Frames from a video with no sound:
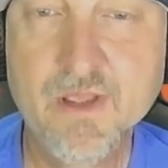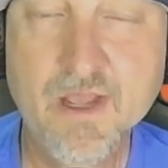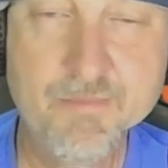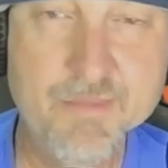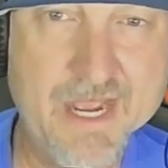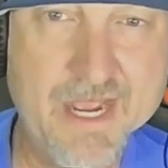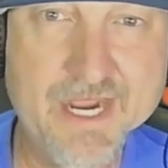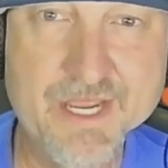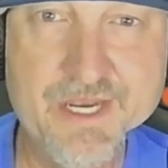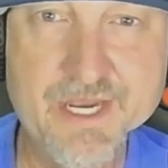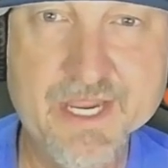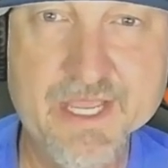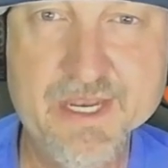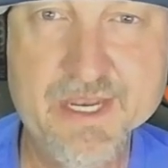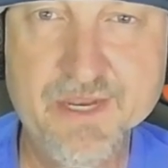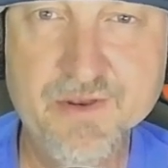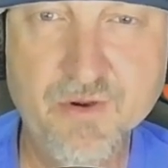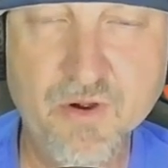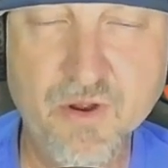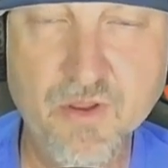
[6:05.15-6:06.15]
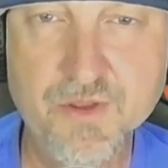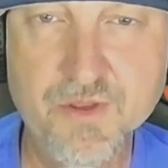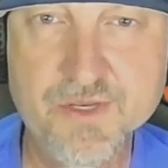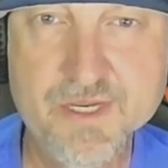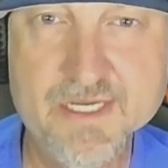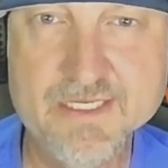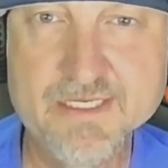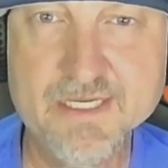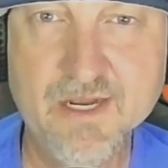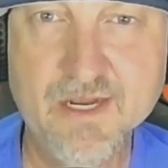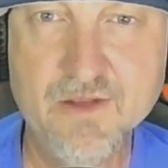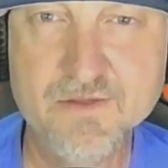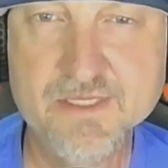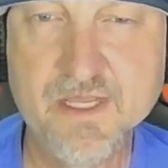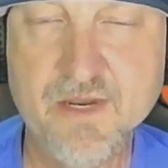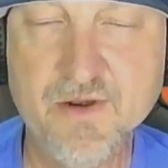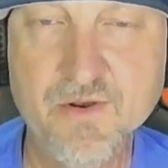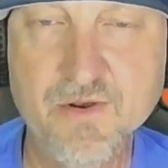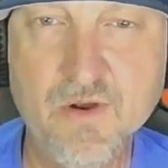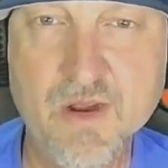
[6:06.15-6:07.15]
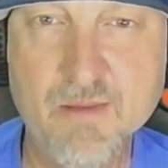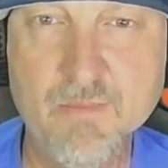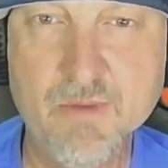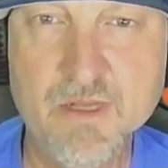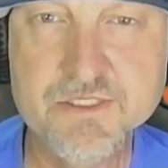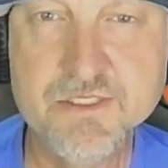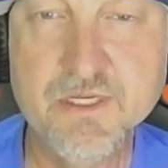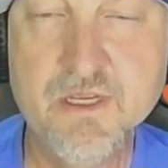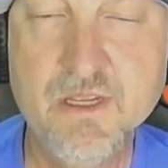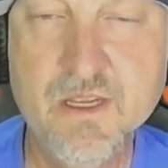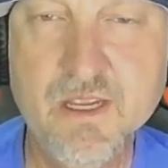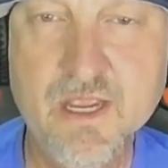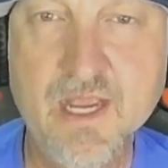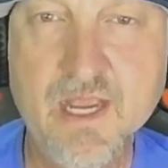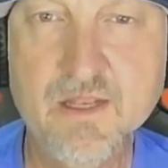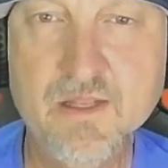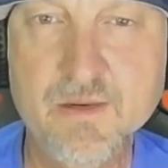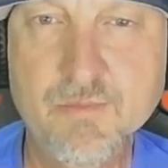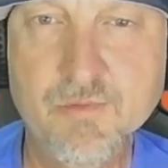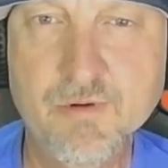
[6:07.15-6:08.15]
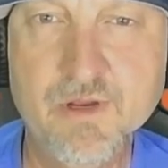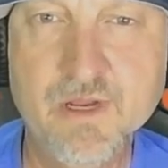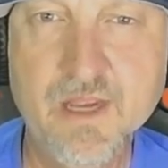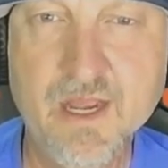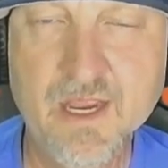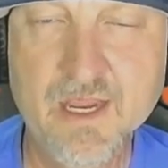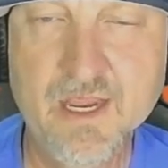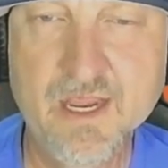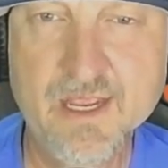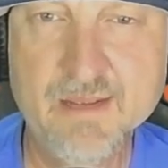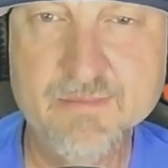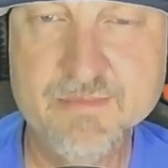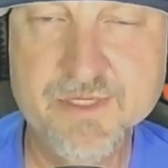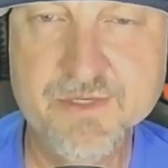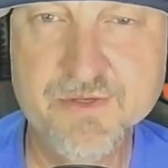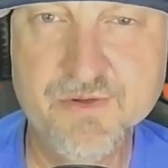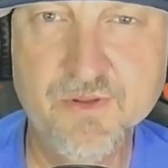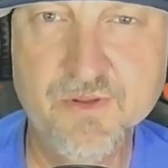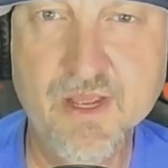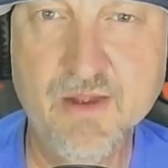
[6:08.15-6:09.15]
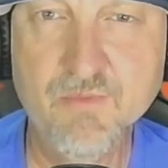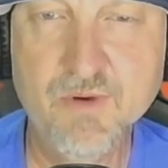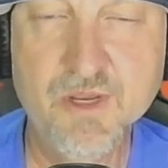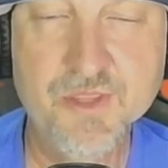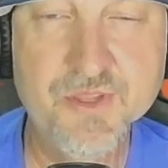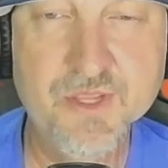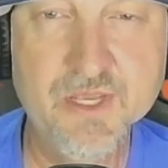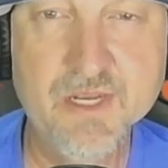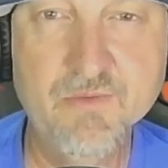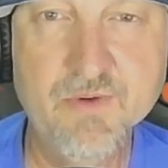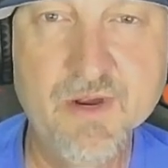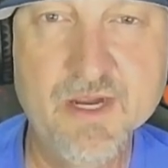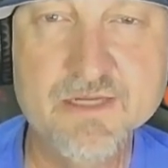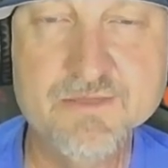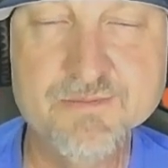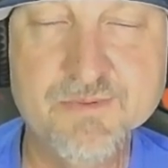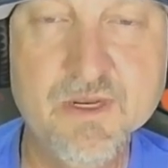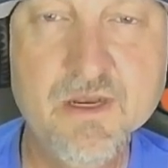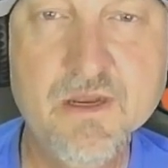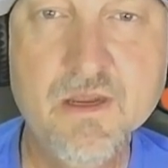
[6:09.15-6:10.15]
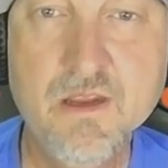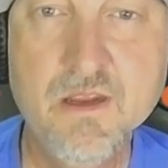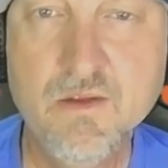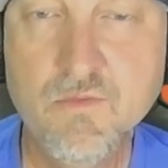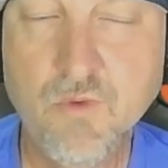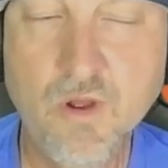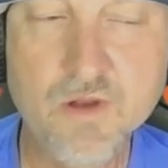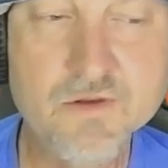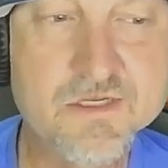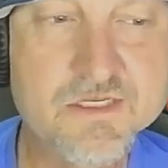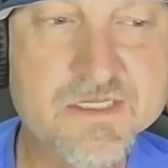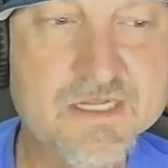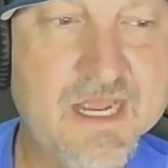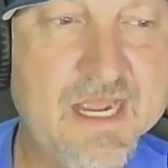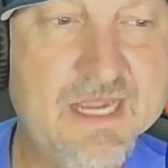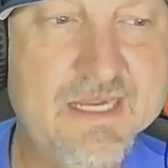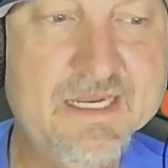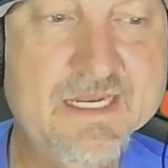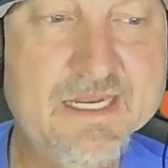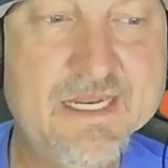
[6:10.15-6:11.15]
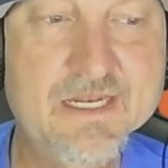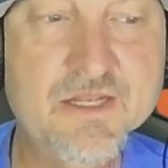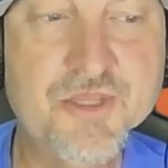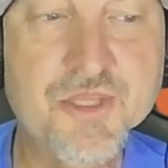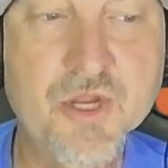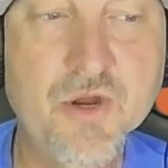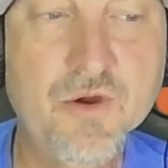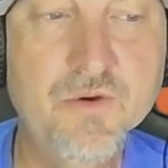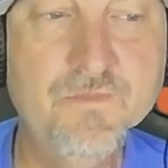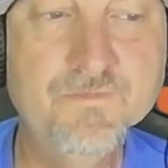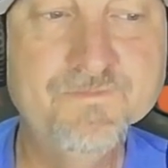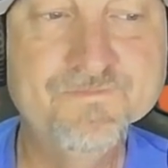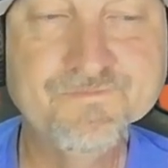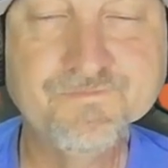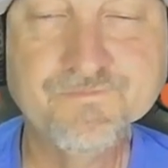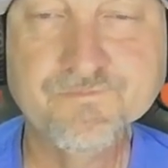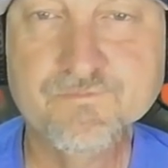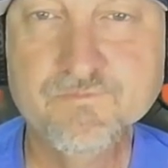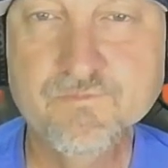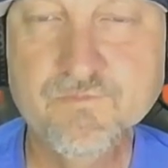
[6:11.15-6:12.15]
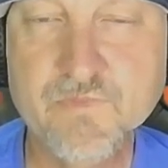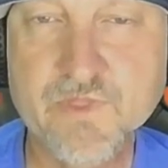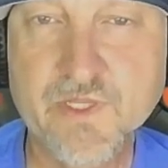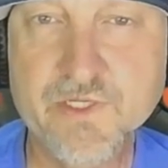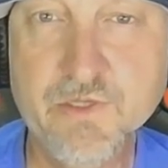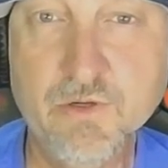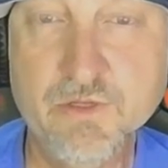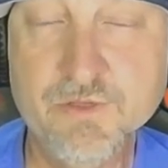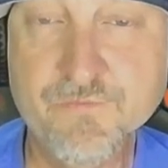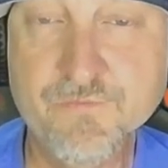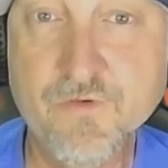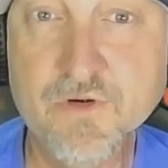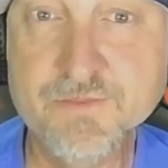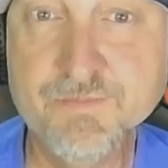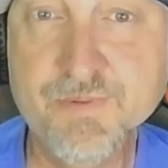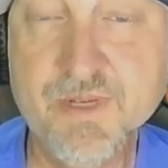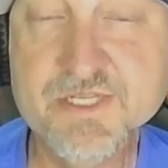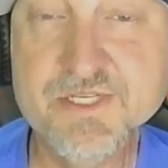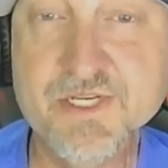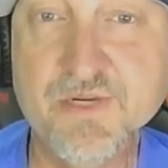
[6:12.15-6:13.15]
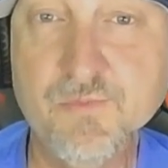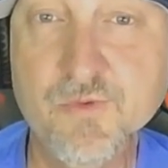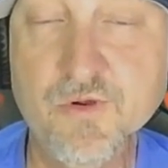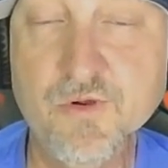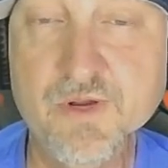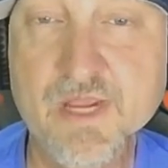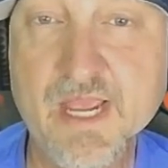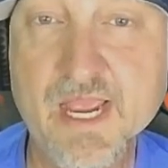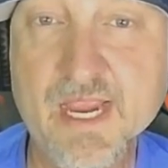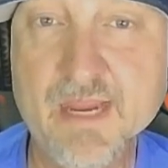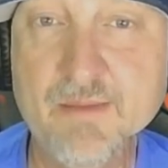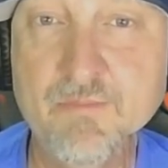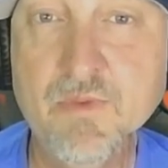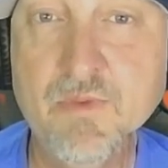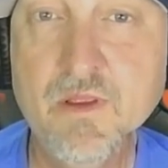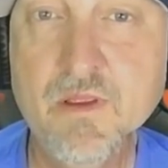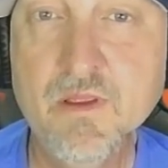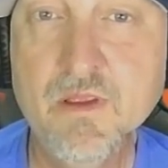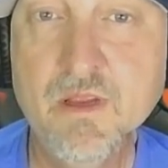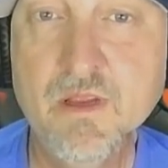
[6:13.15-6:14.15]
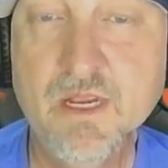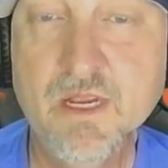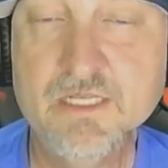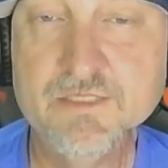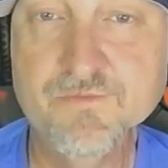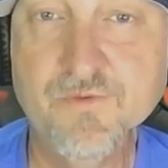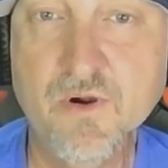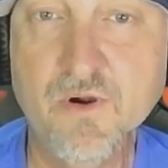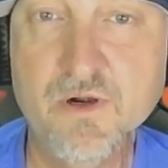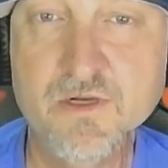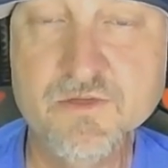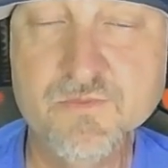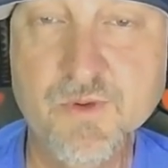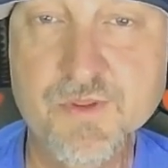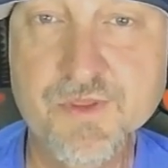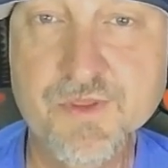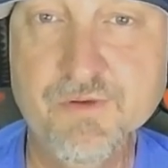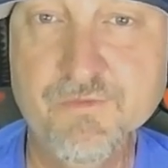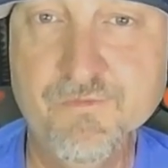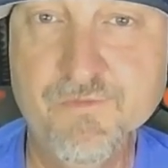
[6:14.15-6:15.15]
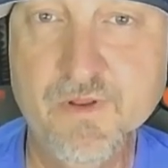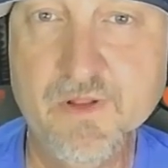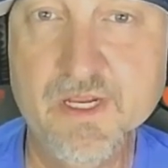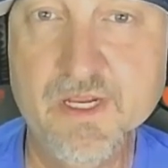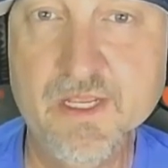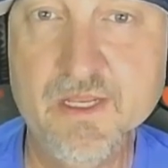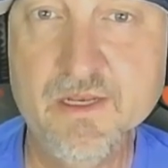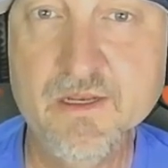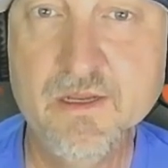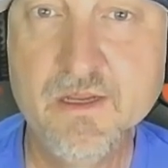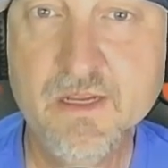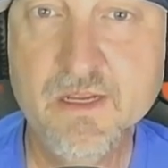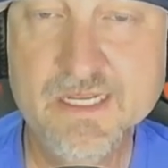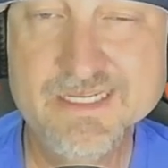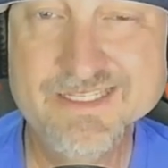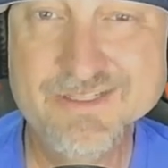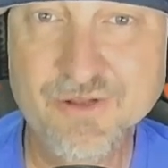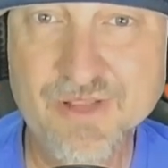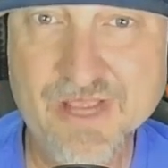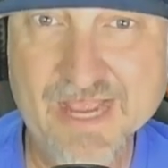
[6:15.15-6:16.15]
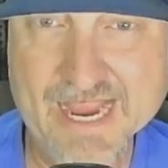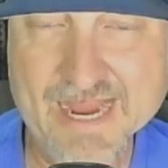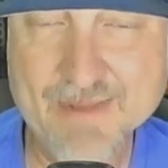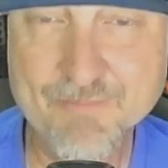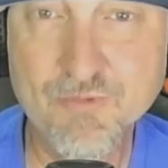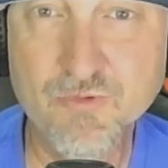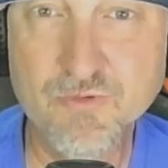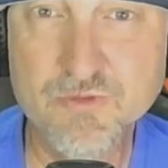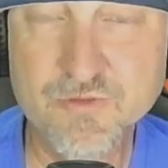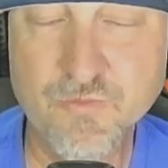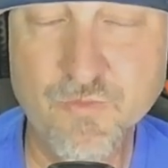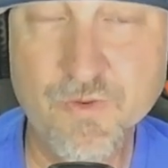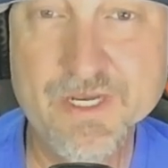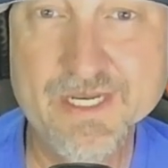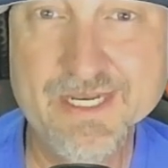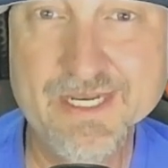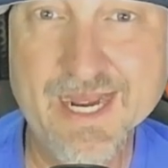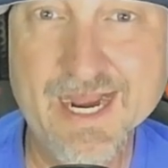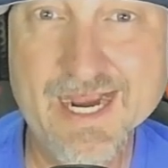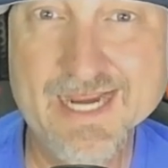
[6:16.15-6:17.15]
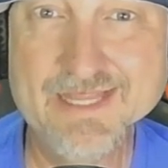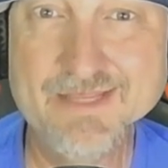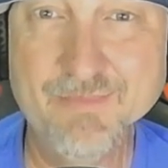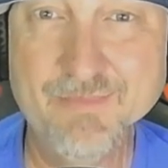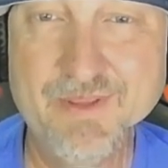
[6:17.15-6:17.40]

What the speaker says: I'm not going to get into all the details. I don't know how much at liberty I am to do that with. Anyways, but I'll just say he didn't throw, you know, his first pitch in a real game as far as with an affiliate until April 29th.